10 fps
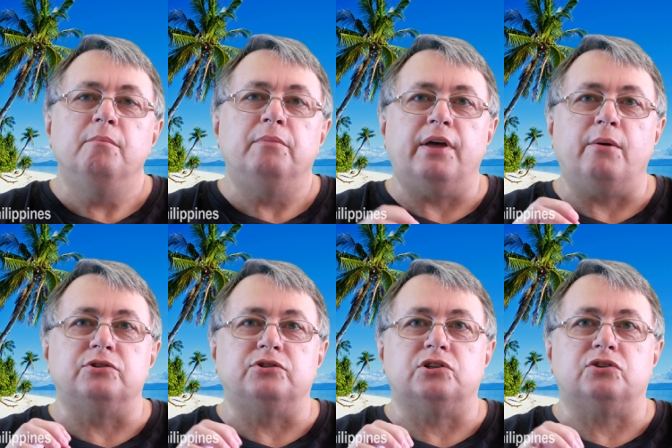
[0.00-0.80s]
But that
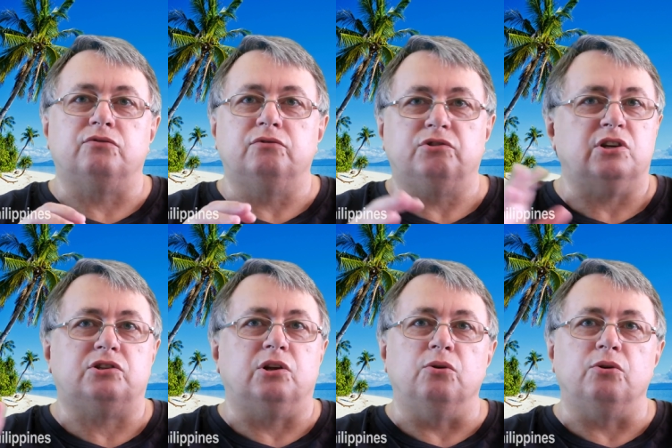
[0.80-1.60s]
was
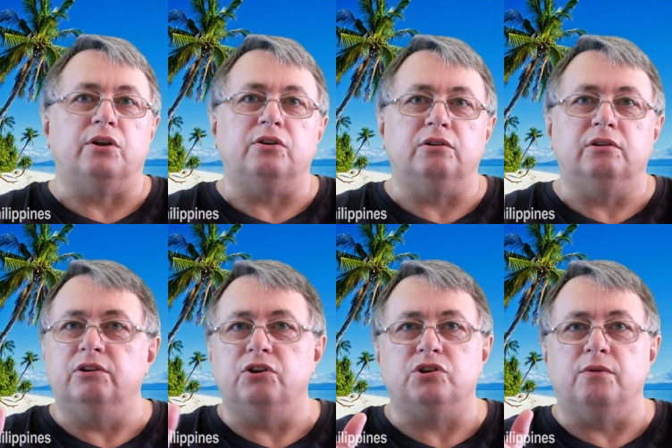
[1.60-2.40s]
just to look at
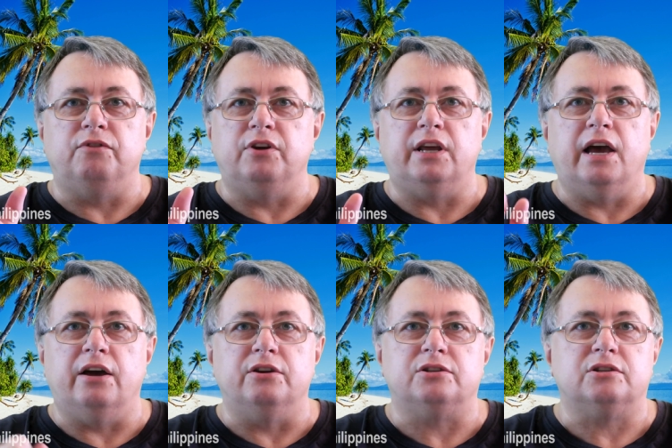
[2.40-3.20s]
YouTube
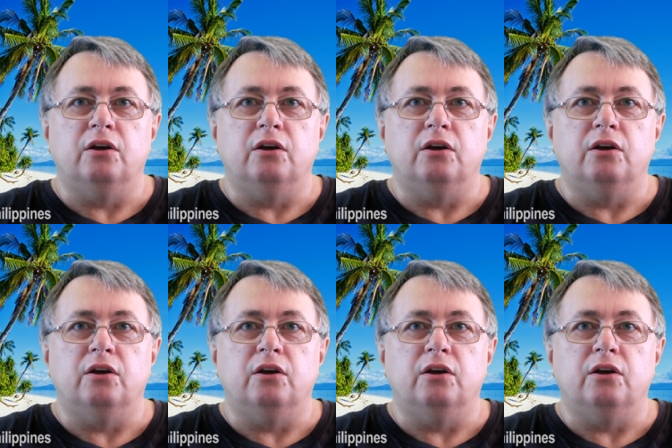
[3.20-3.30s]
videos.